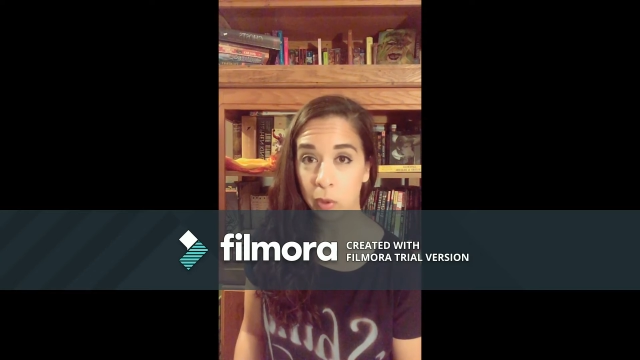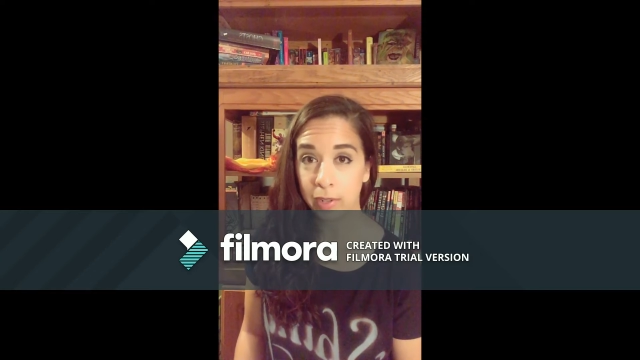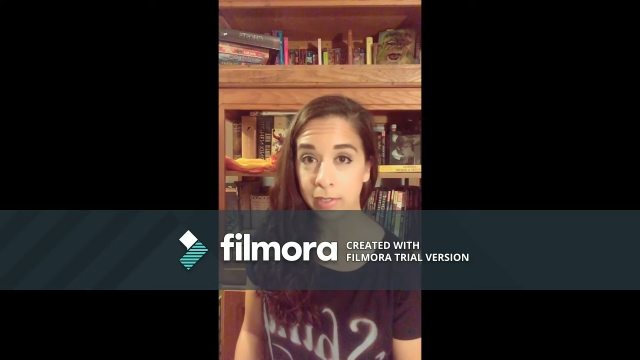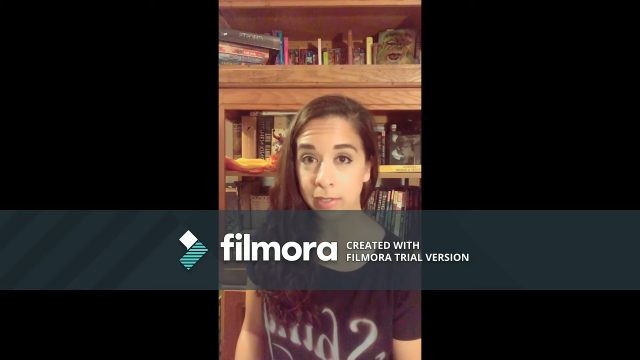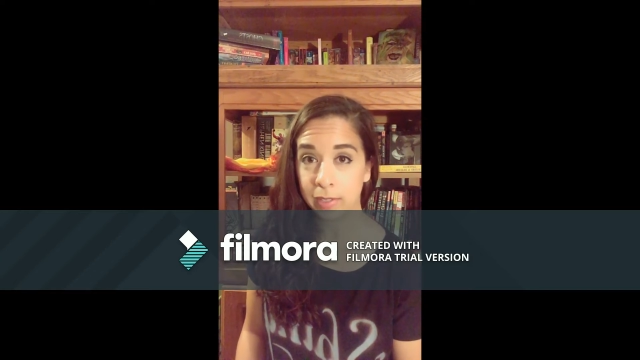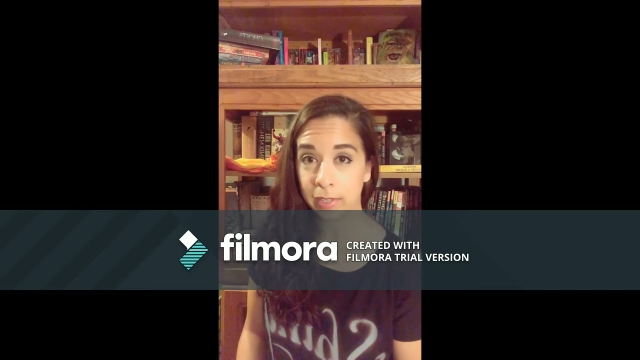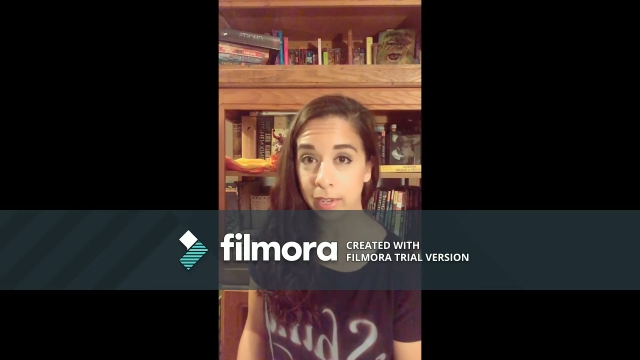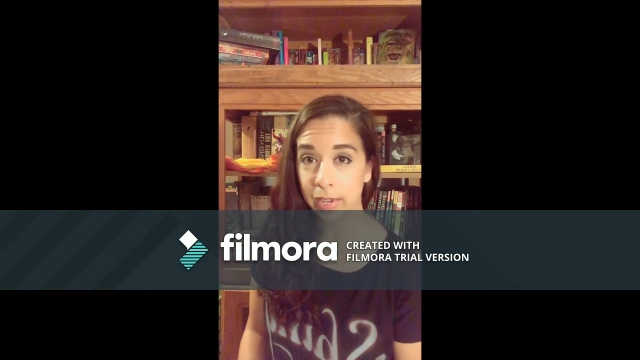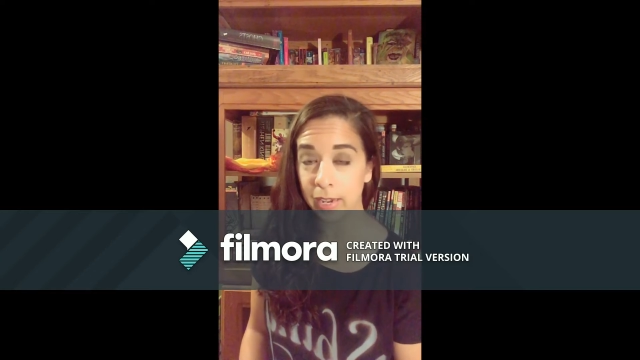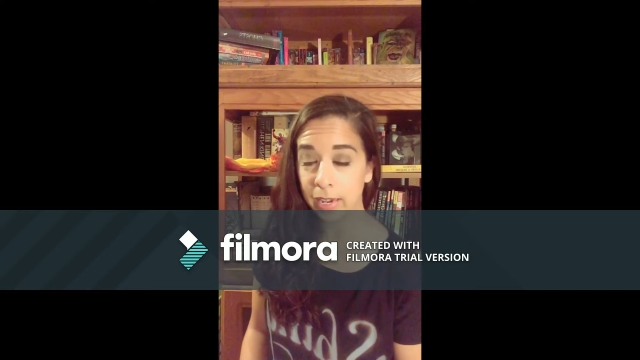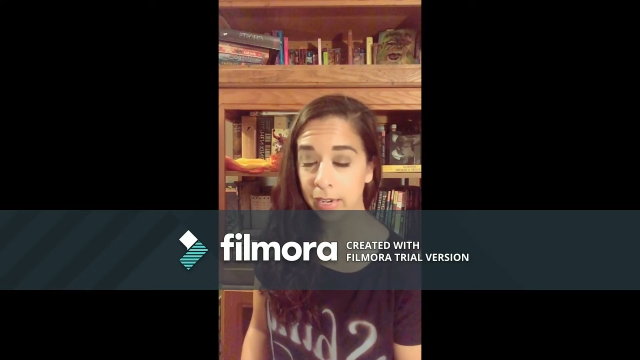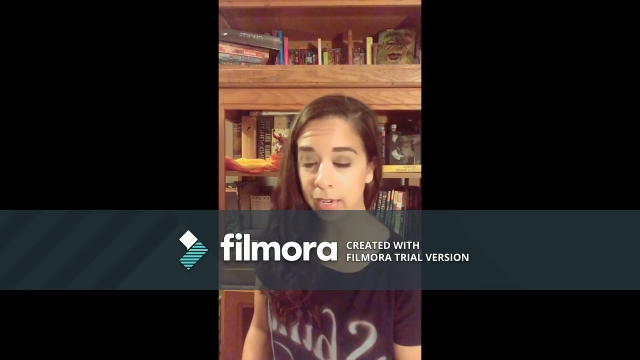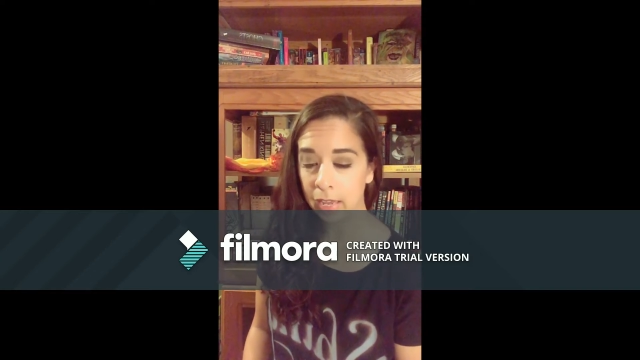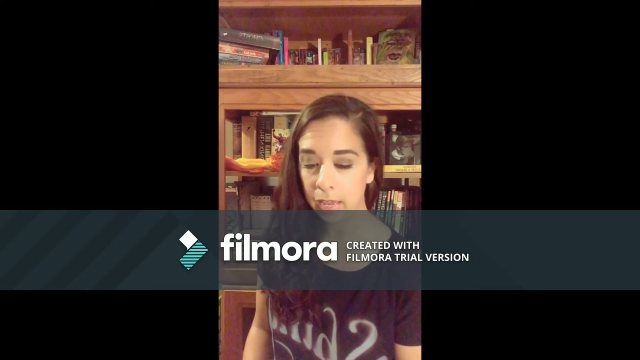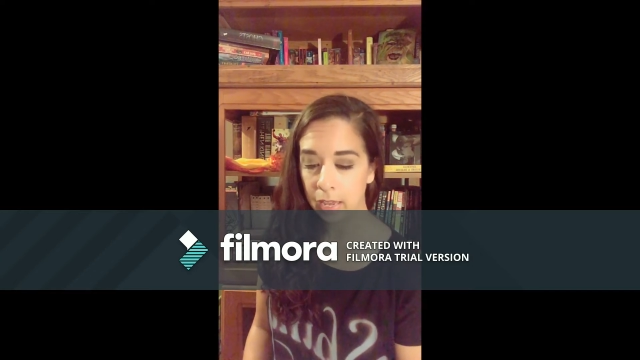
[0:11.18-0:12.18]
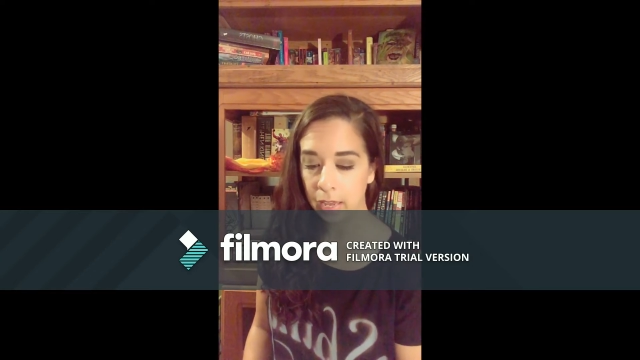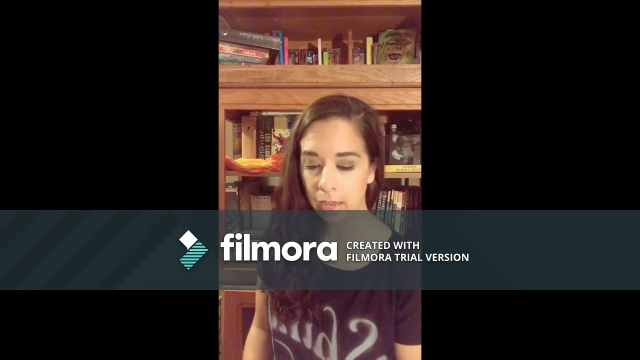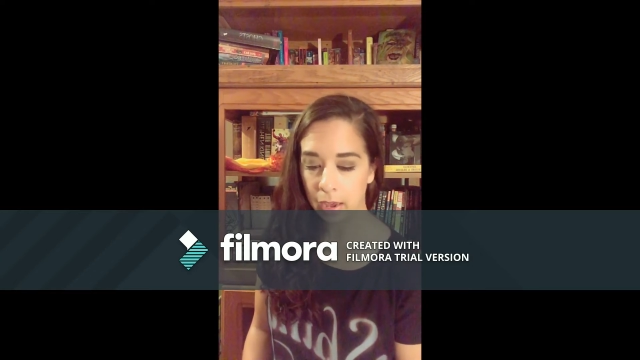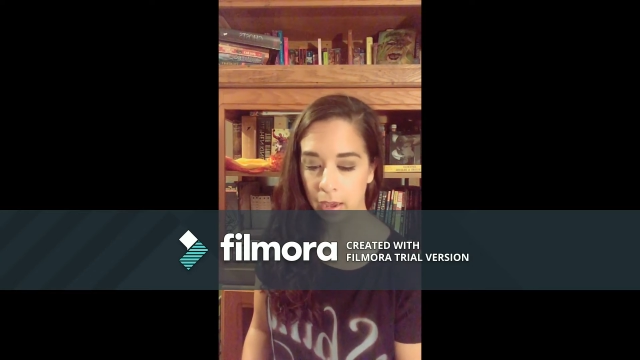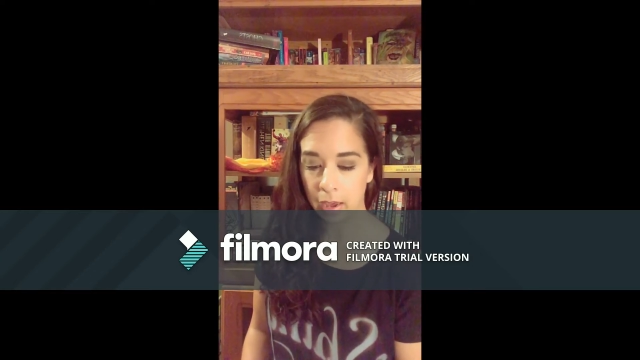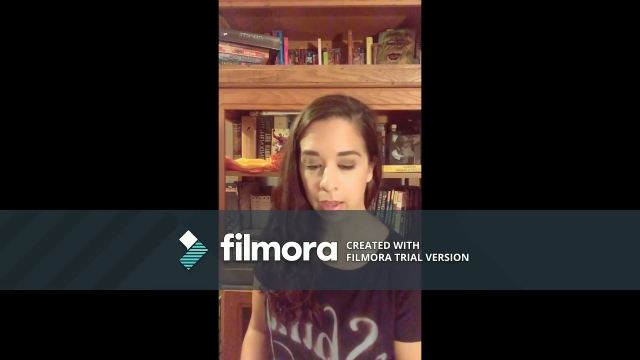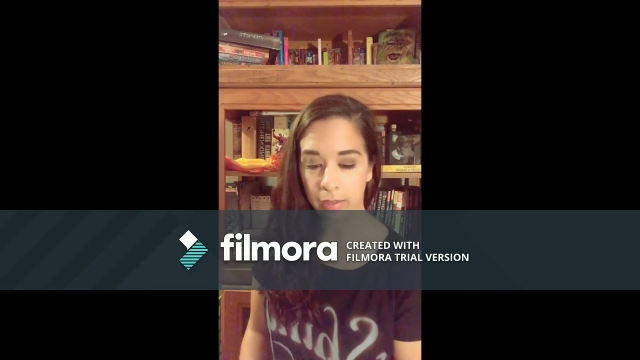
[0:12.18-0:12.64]
1C,
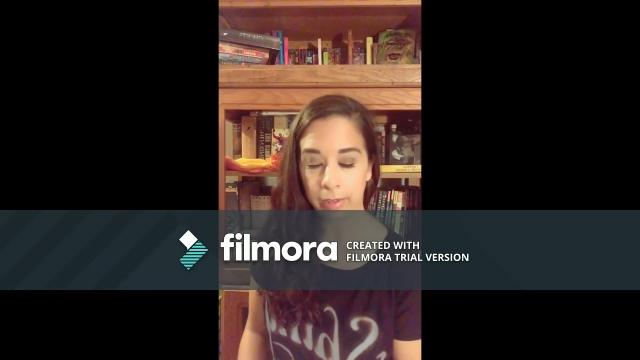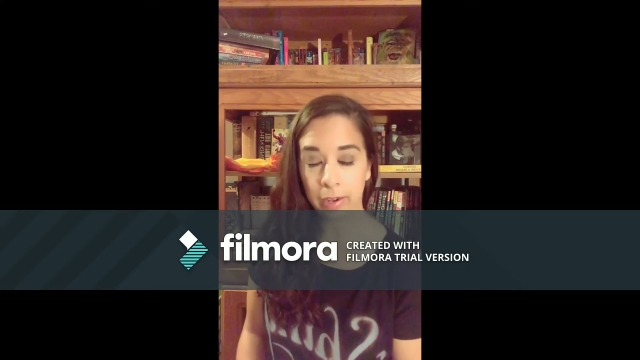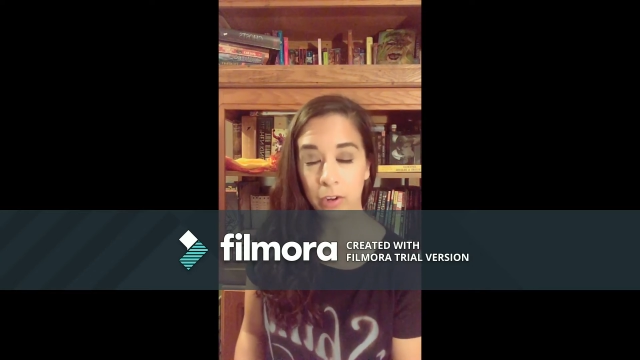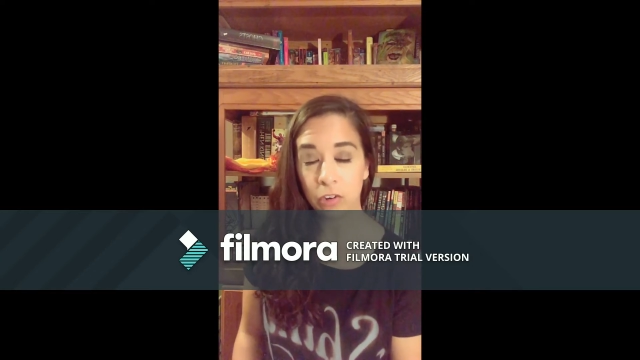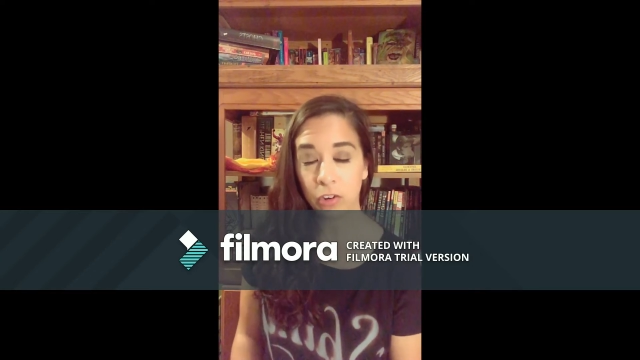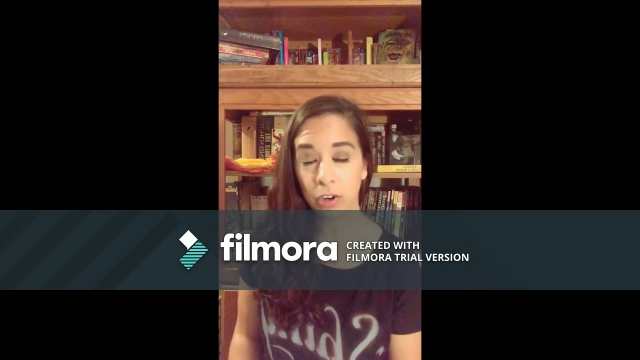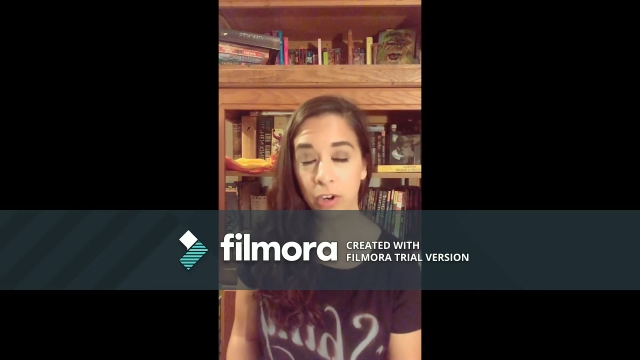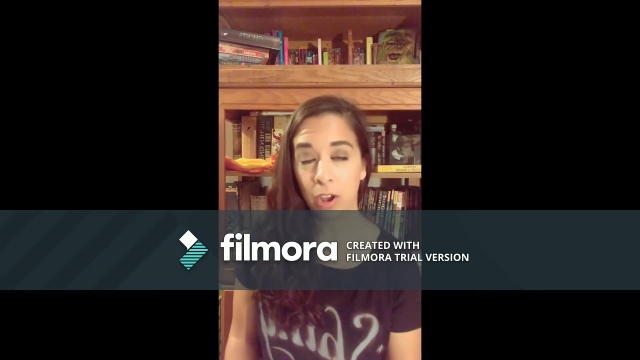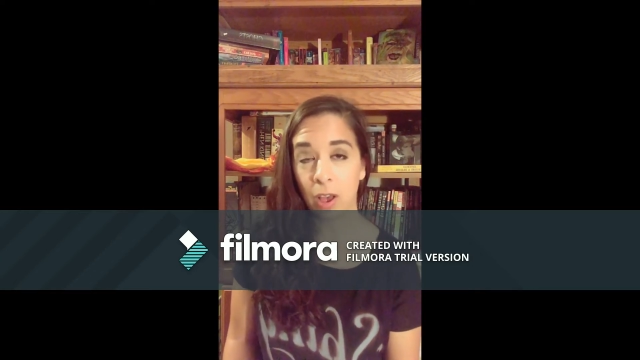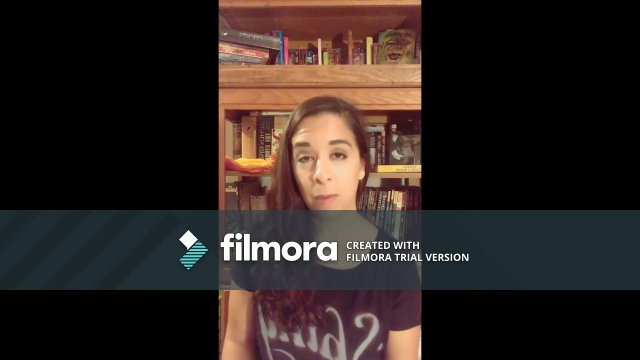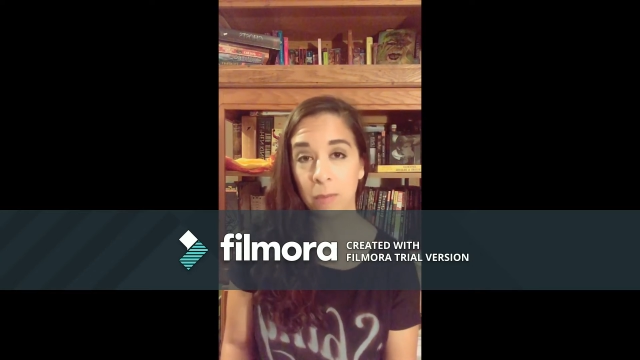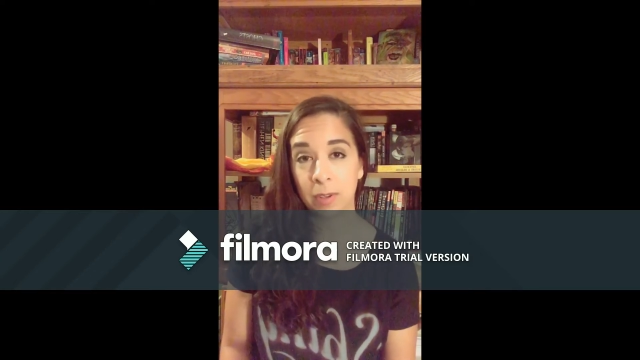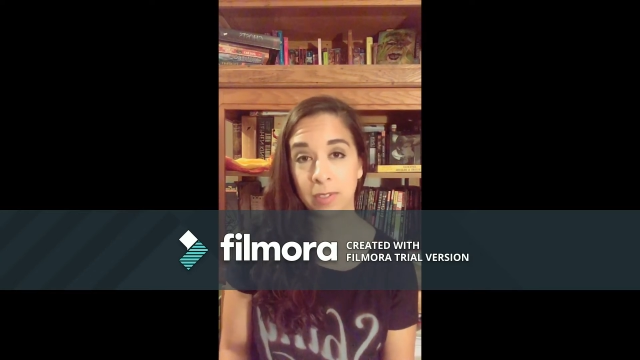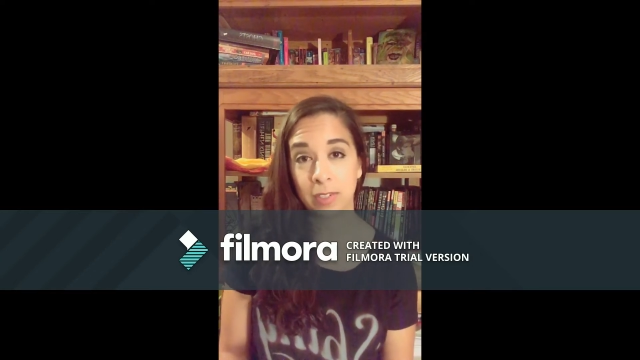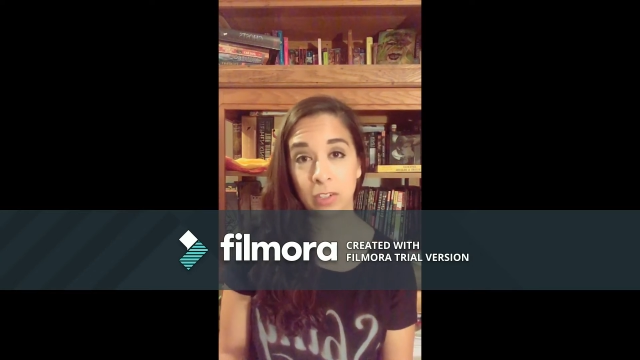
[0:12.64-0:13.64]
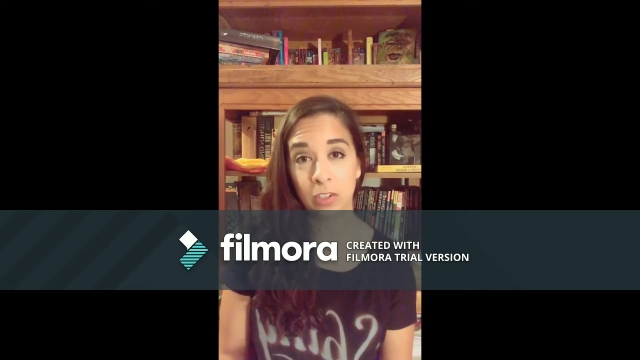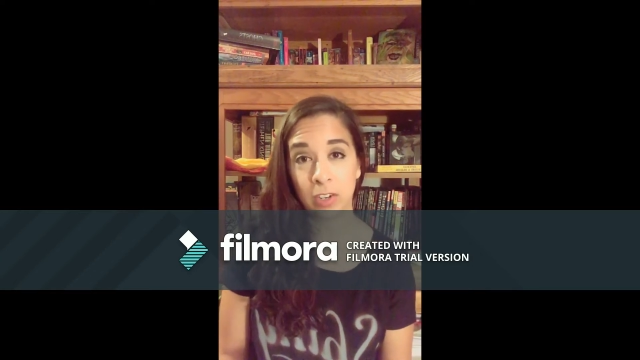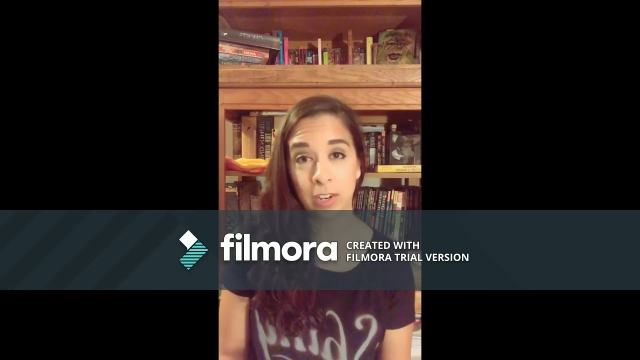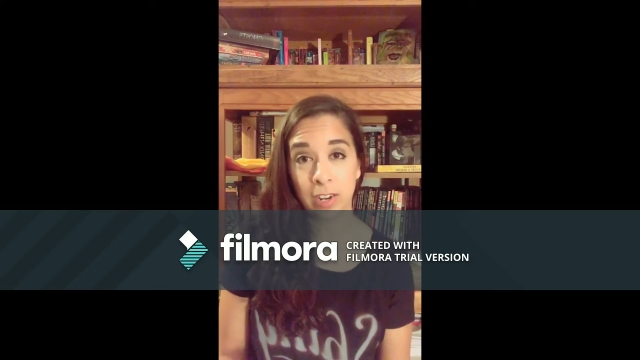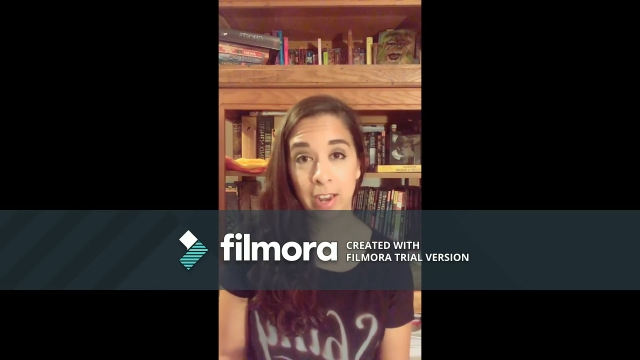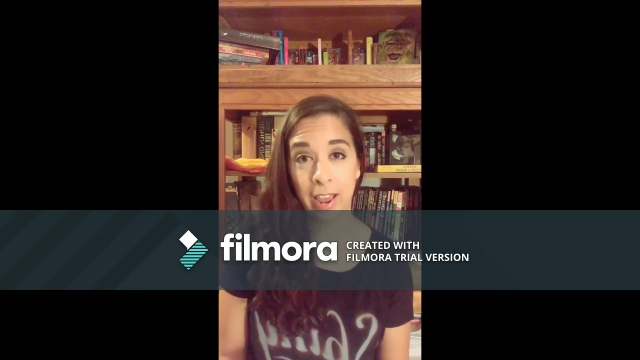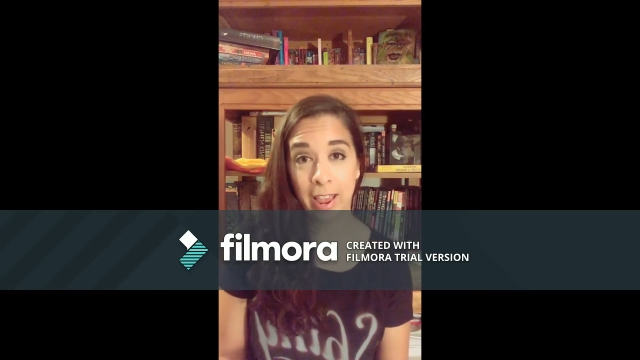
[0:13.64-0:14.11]
Literature and Composition,